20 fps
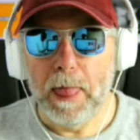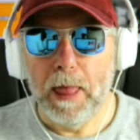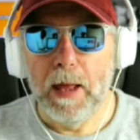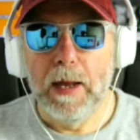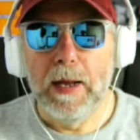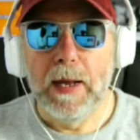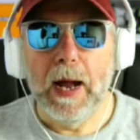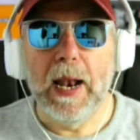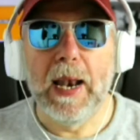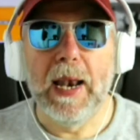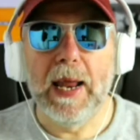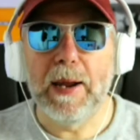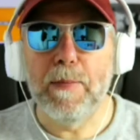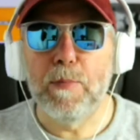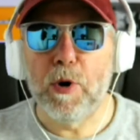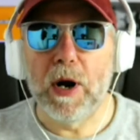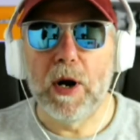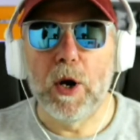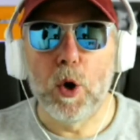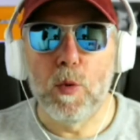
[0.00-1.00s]
A
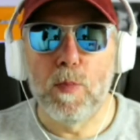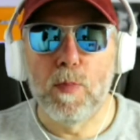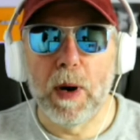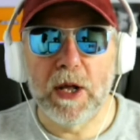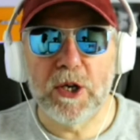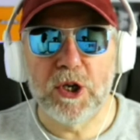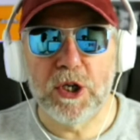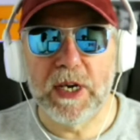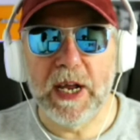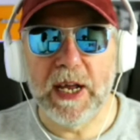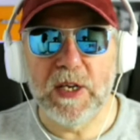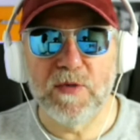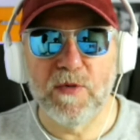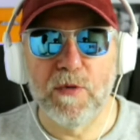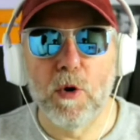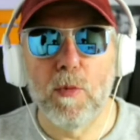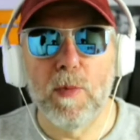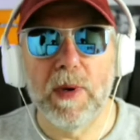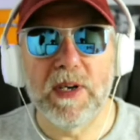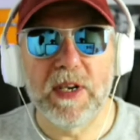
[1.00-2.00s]
labourer who bludgeoned his
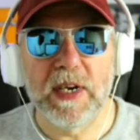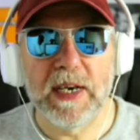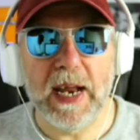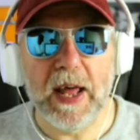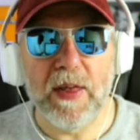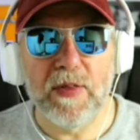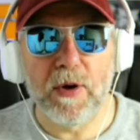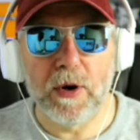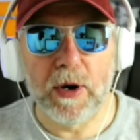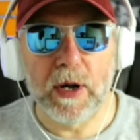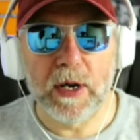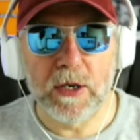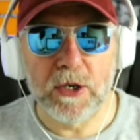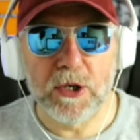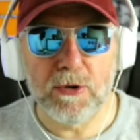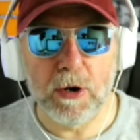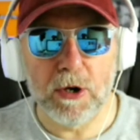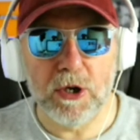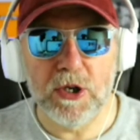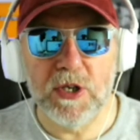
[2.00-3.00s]
foreman to death on a
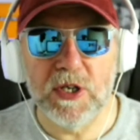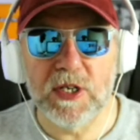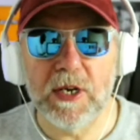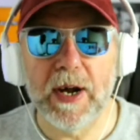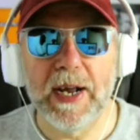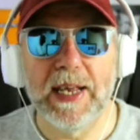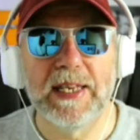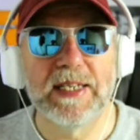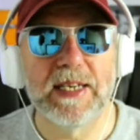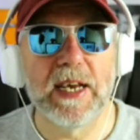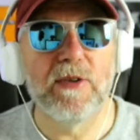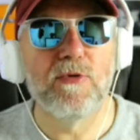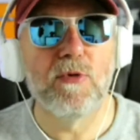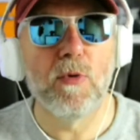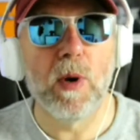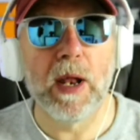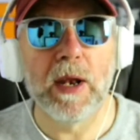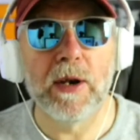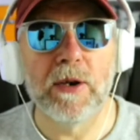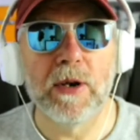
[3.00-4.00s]
construction site in central
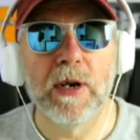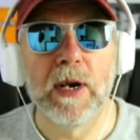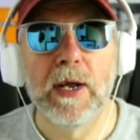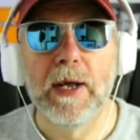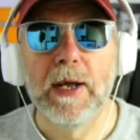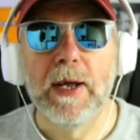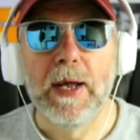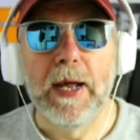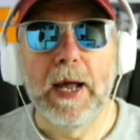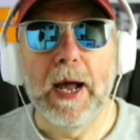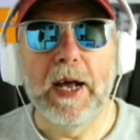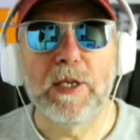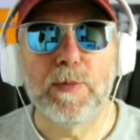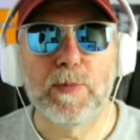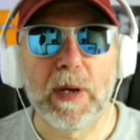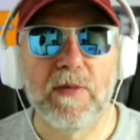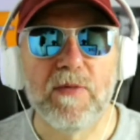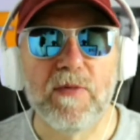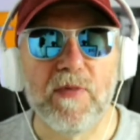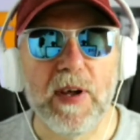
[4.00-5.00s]
London has
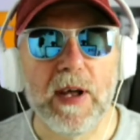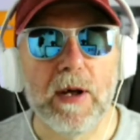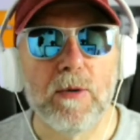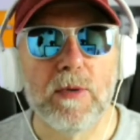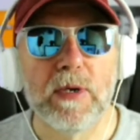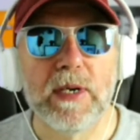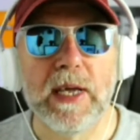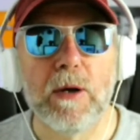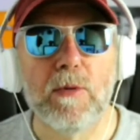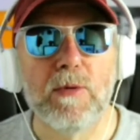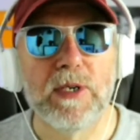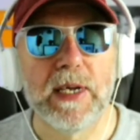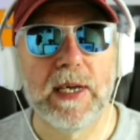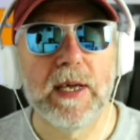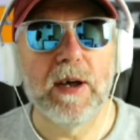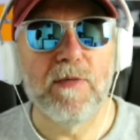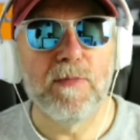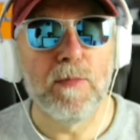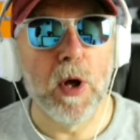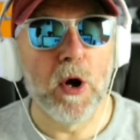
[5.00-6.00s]
been found guilty
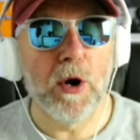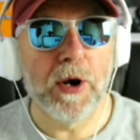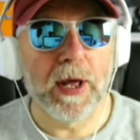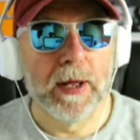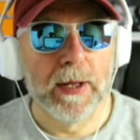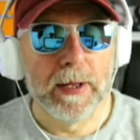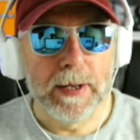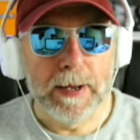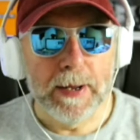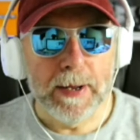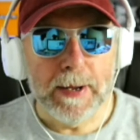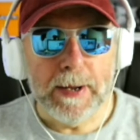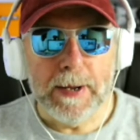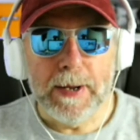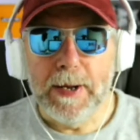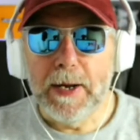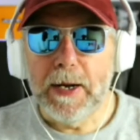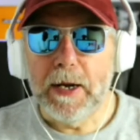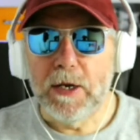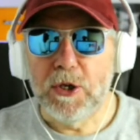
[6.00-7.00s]
of murder.
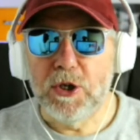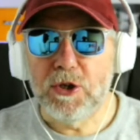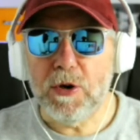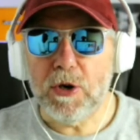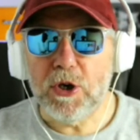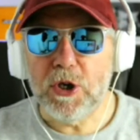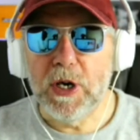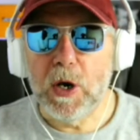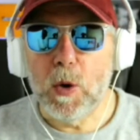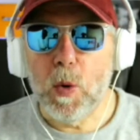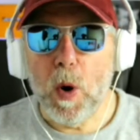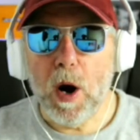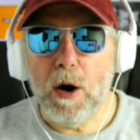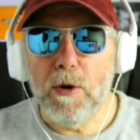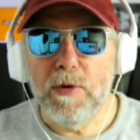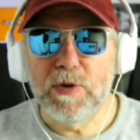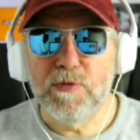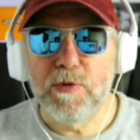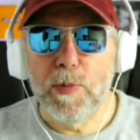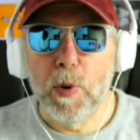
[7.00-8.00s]
Construction
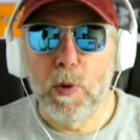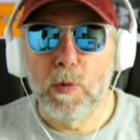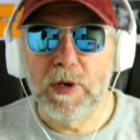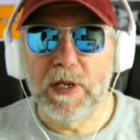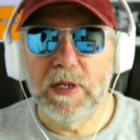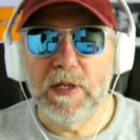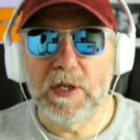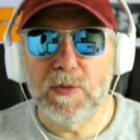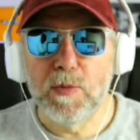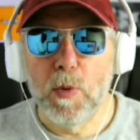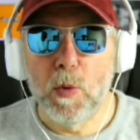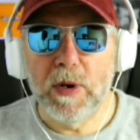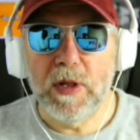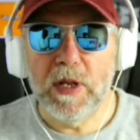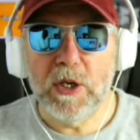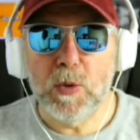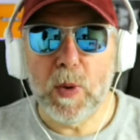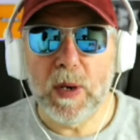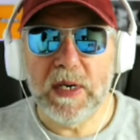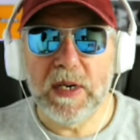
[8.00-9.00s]
inquiries reporting this morning that
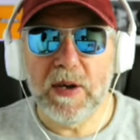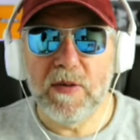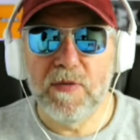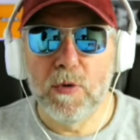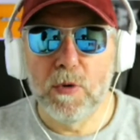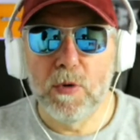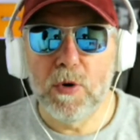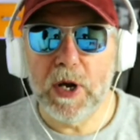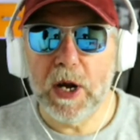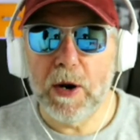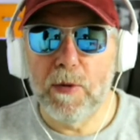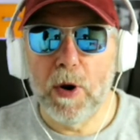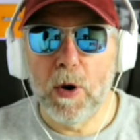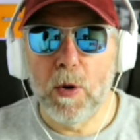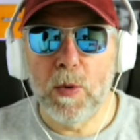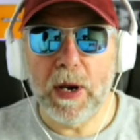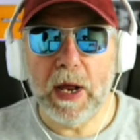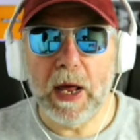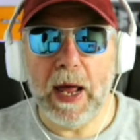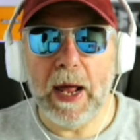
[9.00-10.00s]

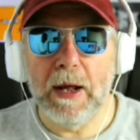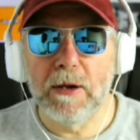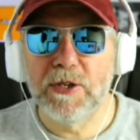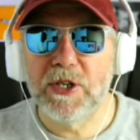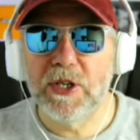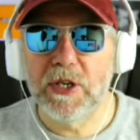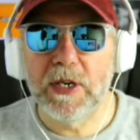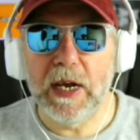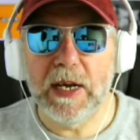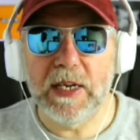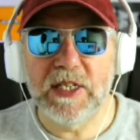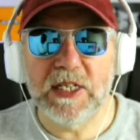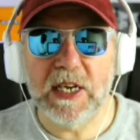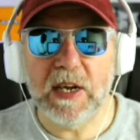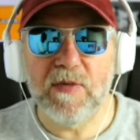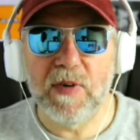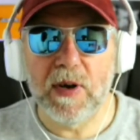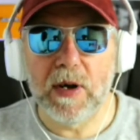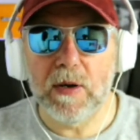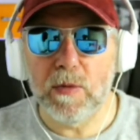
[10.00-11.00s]
24-year-old Elton
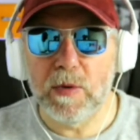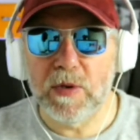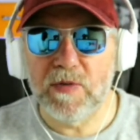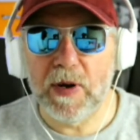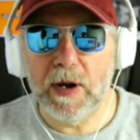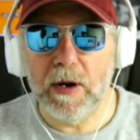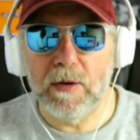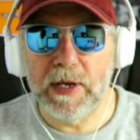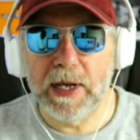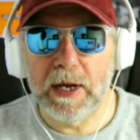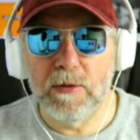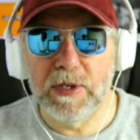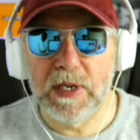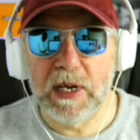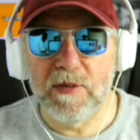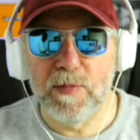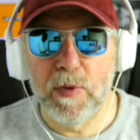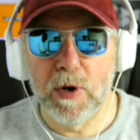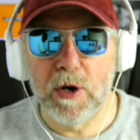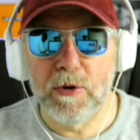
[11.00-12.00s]
Sifa was found guilty of
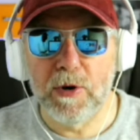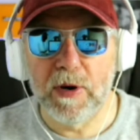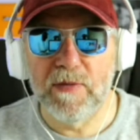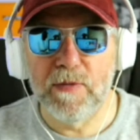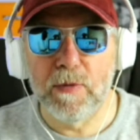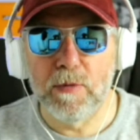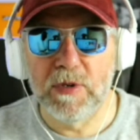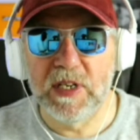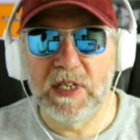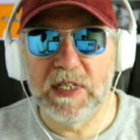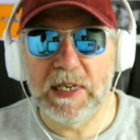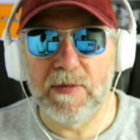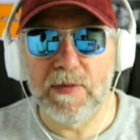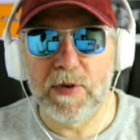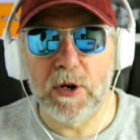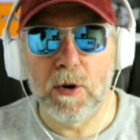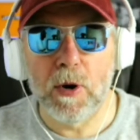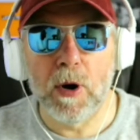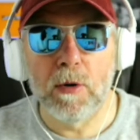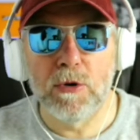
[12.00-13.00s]
murdering
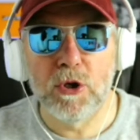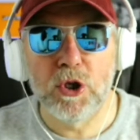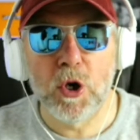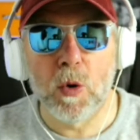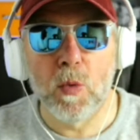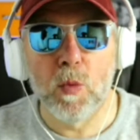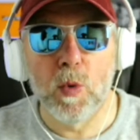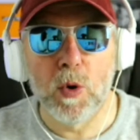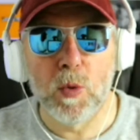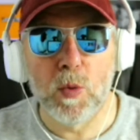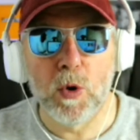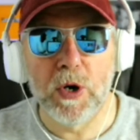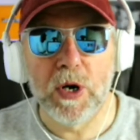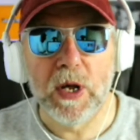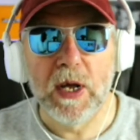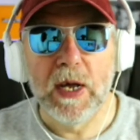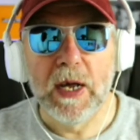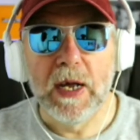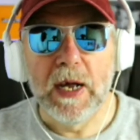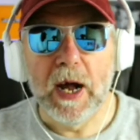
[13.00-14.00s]
47-year-old John Woodward
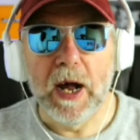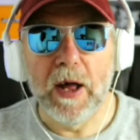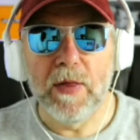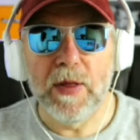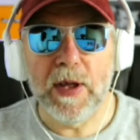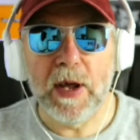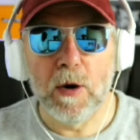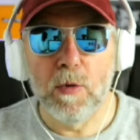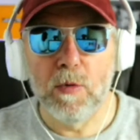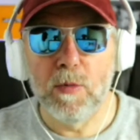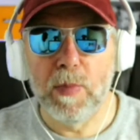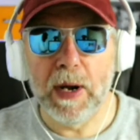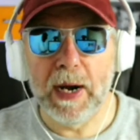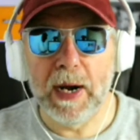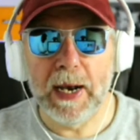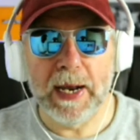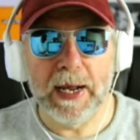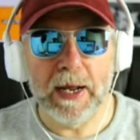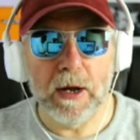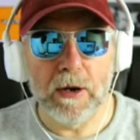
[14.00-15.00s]
at the Old
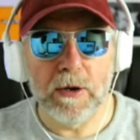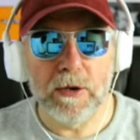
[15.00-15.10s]
Bailey on